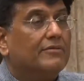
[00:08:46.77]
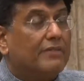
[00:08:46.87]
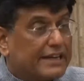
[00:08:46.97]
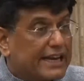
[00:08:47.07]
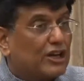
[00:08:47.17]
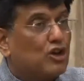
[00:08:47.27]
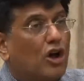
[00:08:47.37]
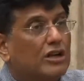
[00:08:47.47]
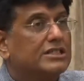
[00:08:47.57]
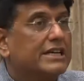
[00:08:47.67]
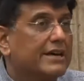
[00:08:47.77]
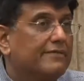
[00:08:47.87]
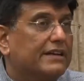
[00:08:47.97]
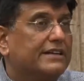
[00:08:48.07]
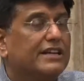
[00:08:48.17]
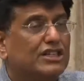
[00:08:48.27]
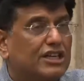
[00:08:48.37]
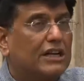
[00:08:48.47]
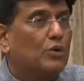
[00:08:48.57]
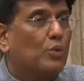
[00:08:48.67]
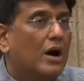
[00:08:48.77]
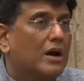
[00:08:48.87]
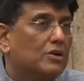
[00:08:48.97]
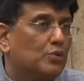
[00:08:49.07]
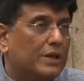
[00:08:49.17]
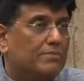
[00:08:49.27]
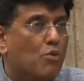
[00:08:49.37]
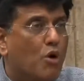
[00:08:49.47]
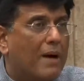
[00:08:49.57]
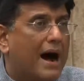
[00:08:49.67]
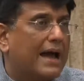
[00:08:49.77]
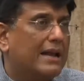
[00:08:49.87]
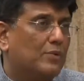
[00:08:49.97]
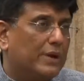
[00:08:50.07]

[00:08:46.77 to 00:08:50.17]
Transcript: with technology, with digital world, with mobile,